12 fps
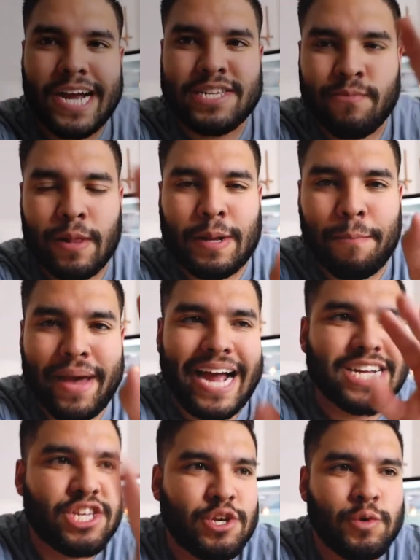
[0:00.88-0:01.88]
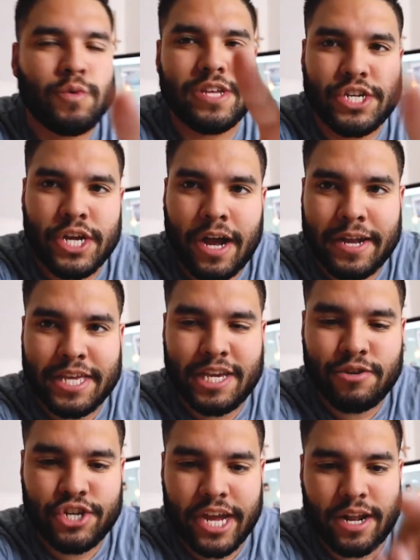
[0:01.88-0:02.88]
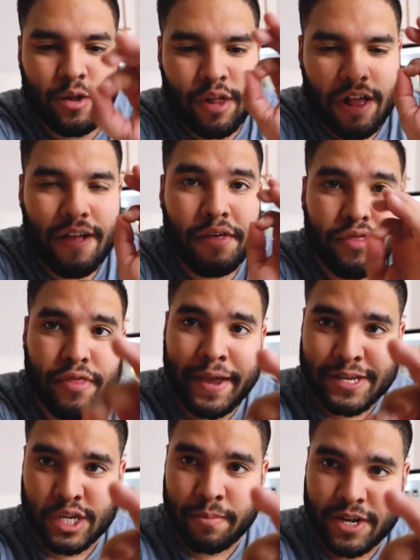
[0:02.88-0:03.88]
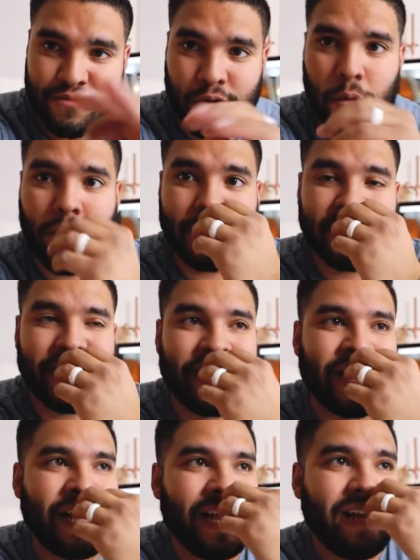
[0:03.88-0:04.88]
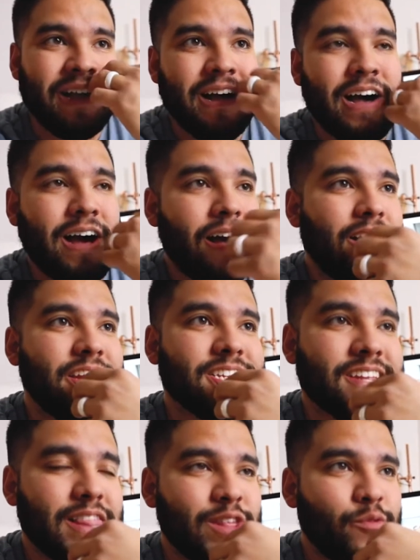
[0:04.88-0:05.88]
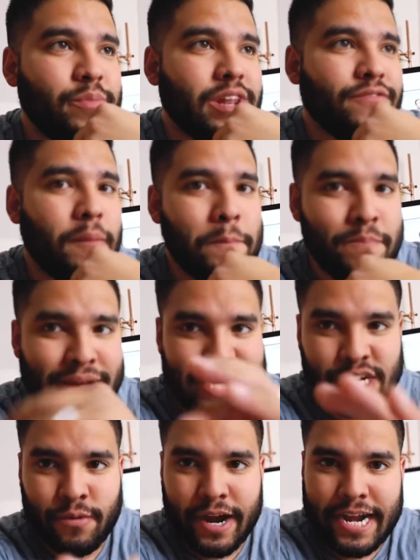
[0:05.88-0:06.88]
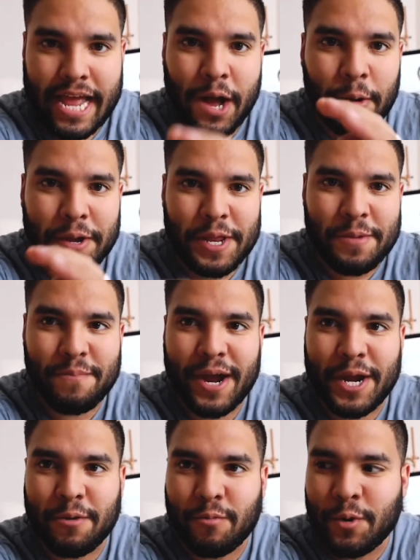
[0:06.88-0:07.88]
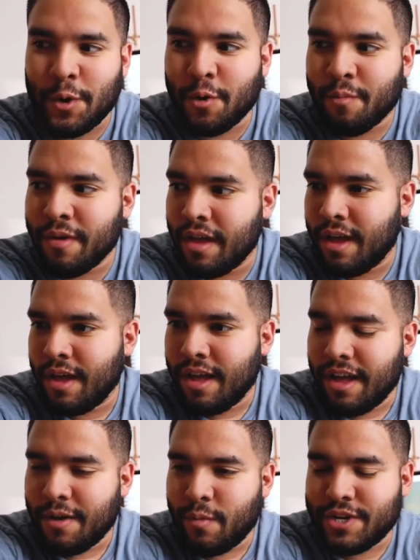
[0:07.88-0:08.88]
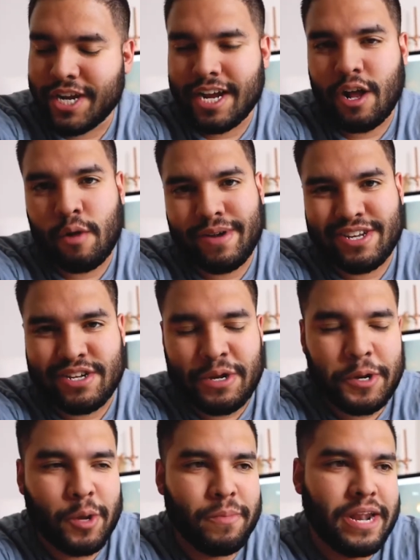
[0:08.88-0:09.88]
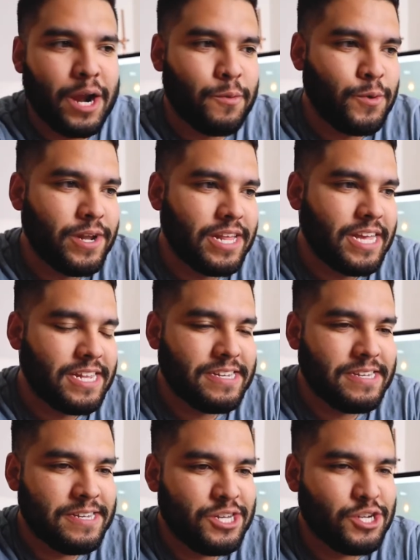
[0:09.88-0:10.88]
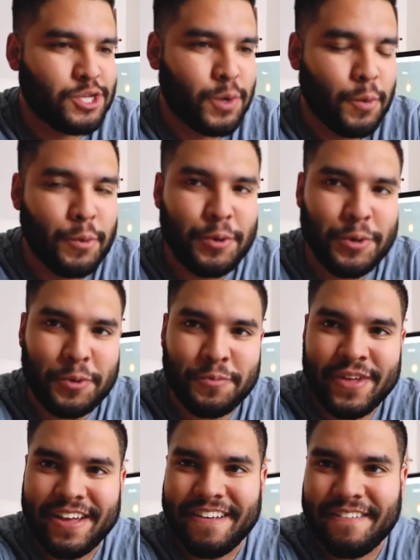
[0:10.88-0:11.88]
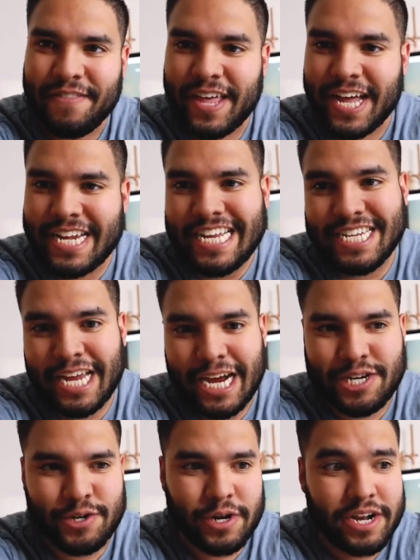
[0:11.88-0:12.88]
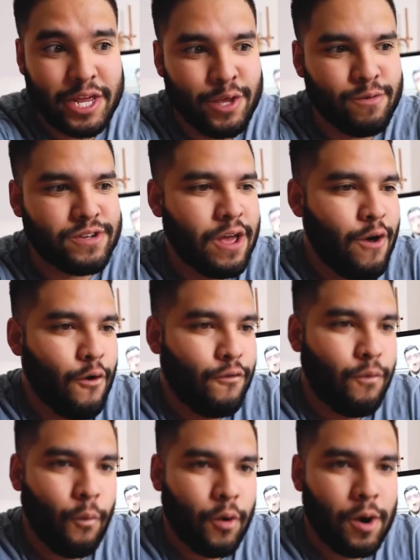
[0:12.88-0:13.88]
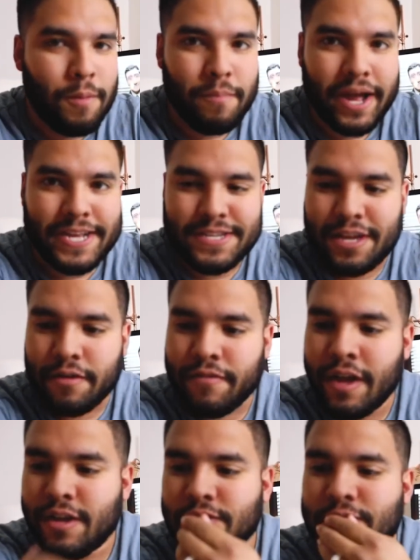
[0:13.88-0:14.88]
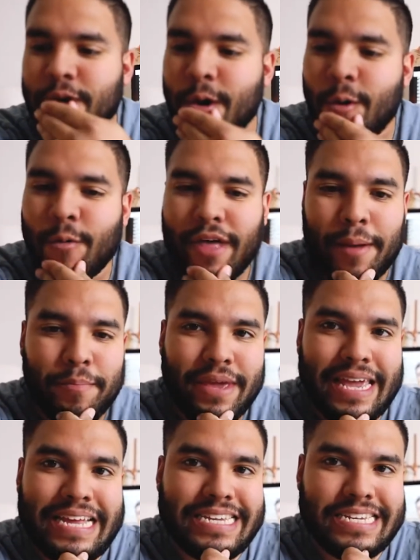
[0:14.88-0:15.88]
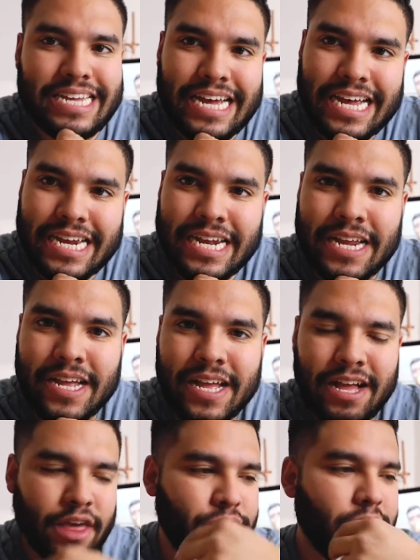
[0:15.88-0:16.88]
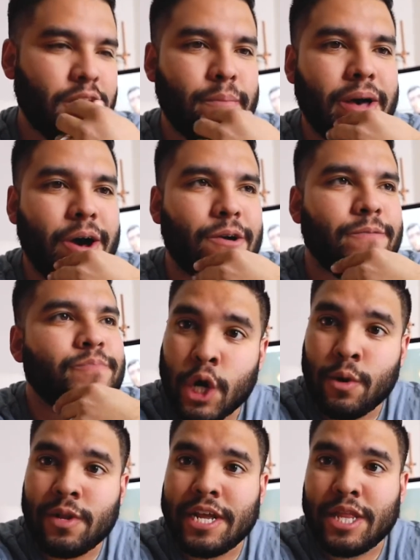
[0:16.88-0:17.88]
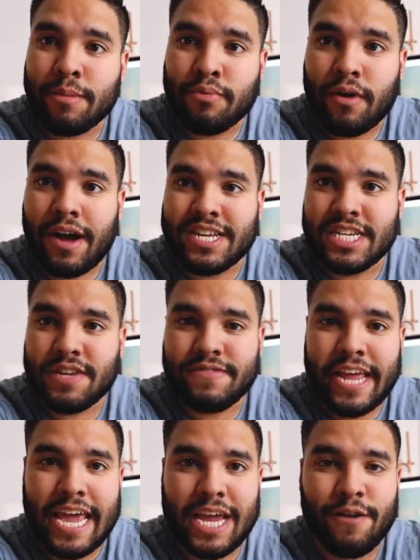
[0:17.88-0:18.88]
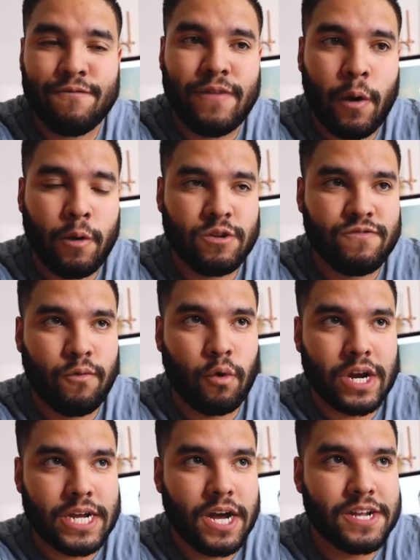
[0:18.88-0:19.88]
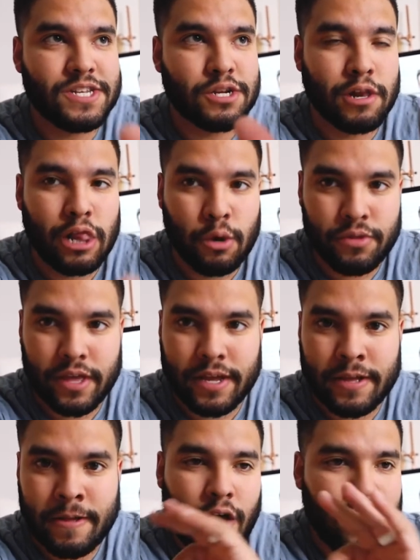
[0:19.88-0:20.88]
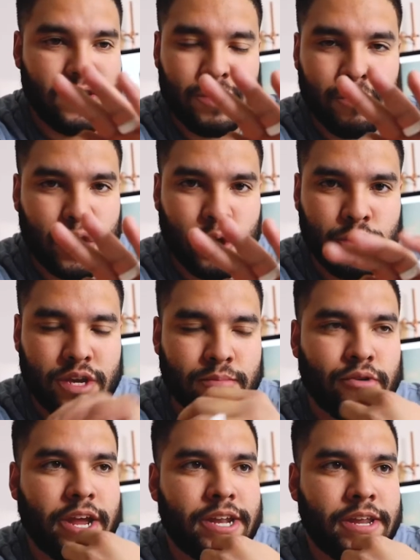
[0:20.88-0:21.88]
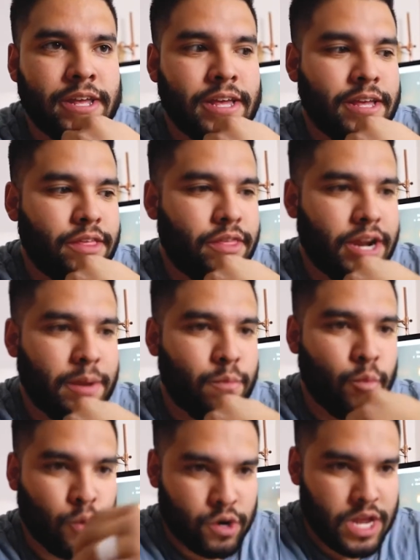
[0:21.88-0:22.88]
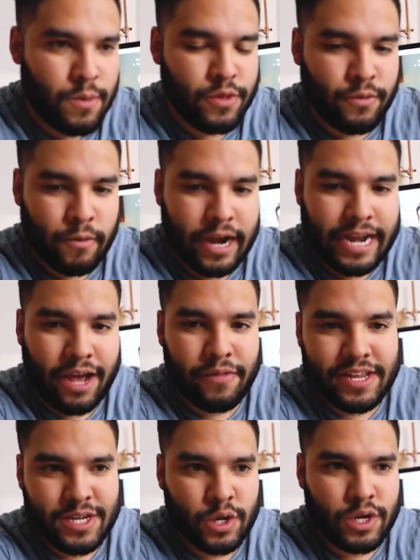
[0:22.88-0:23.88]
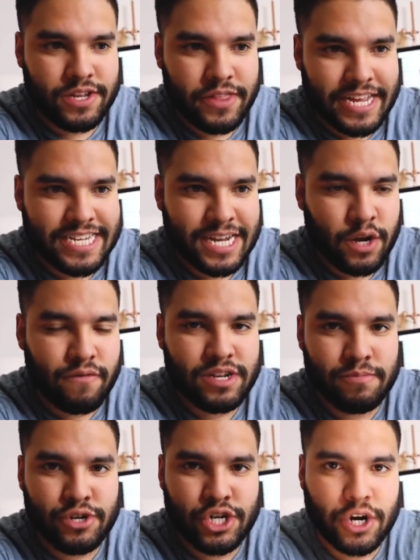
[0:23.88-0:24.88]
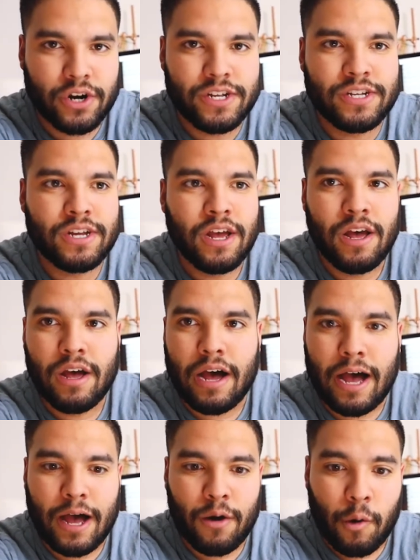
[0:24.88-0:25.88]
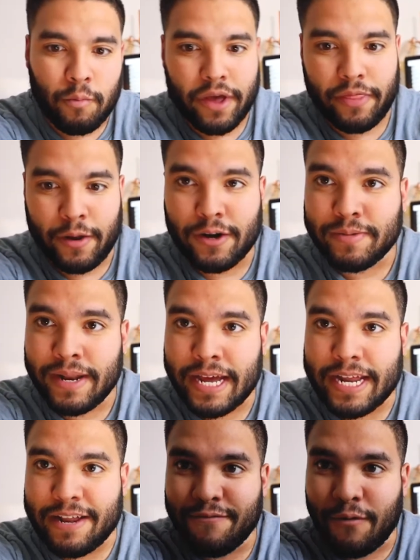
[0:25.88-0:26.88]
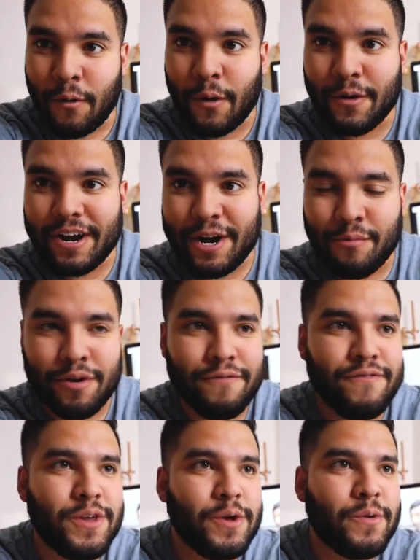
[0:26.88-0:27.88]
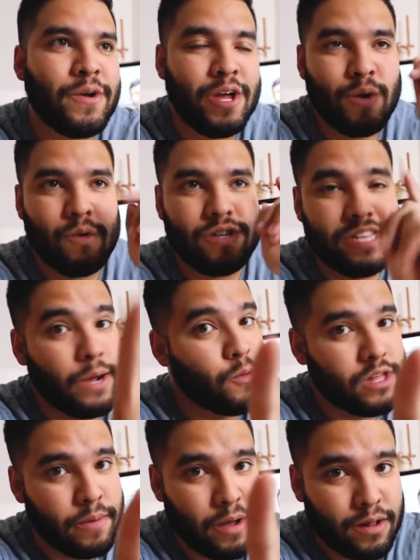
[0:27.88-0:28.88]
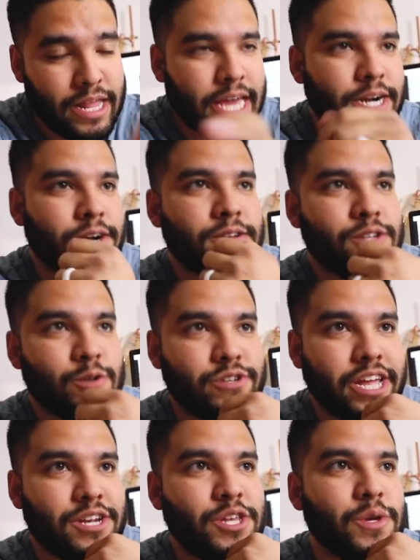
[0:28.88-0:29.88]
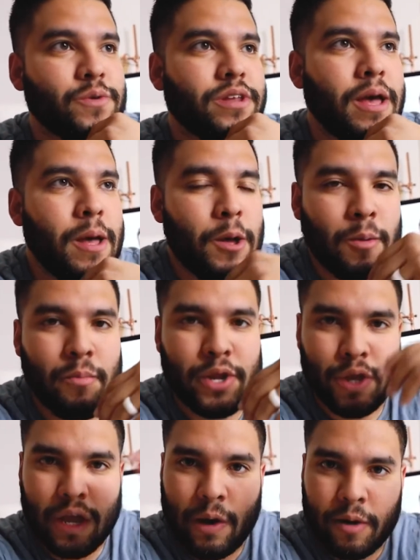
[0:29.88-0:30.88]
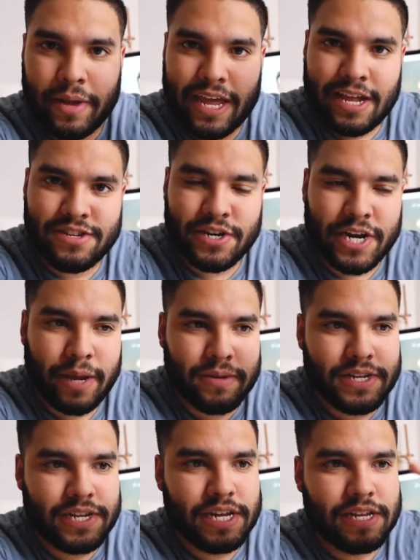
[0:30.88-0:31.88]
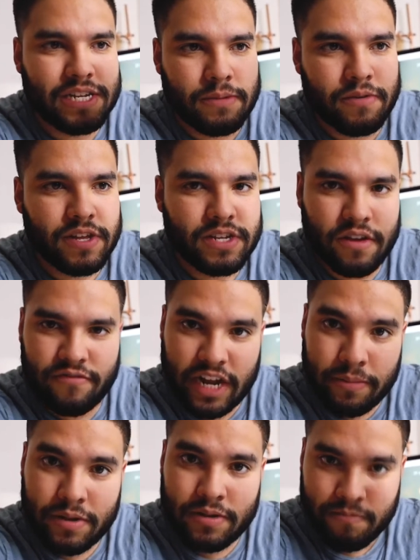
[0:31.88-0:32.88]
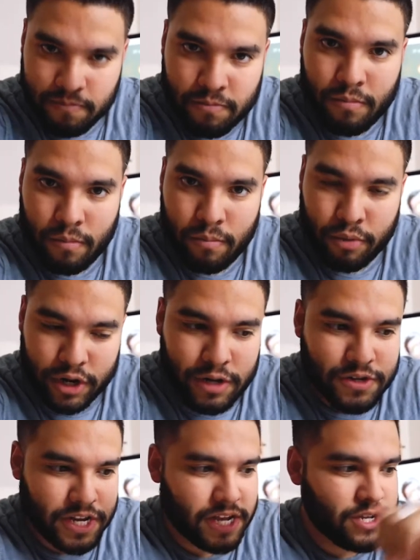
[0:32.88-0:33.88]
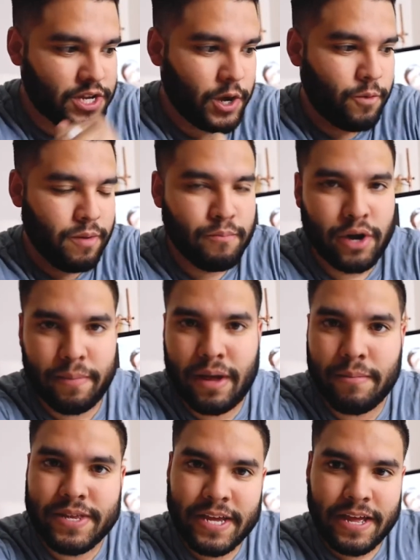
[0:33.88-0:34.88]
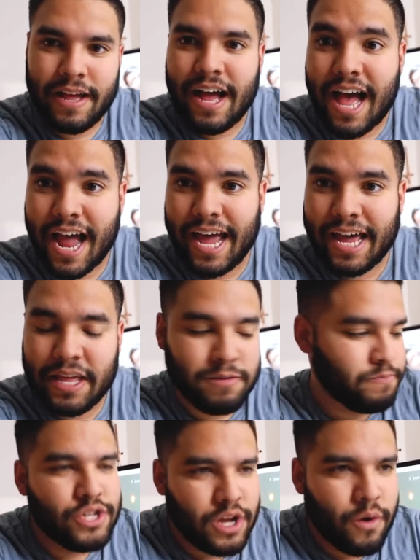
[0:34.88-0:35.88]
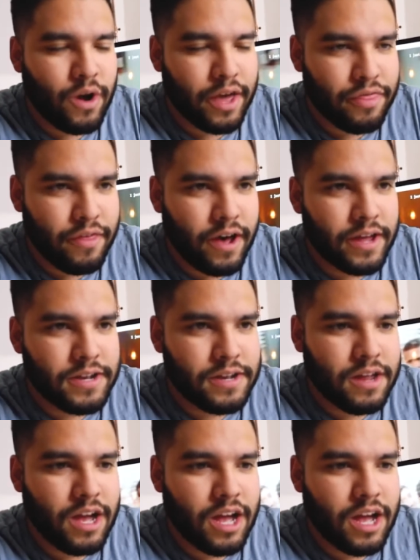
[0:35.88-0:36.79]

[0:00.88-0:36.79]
guys, and welcome back to the John Q channel. Thanks so much for watching. It's a little bit of a mess right now in my room, which I call my studio, but not really. It's just a room that is extra and I use for my stuff. So that being said, I thought about currently in the process of taking photos for Cuts Clothing, an awesome clothing brand that I'm working with right now. They sent over some shirts. Oh, and there's my light for a review, which that will come out later, so stay tuned. But you can go to my Instagram and see some of the stuff that I've been producing, so pretty pumped. Hi, Addie. So I thought,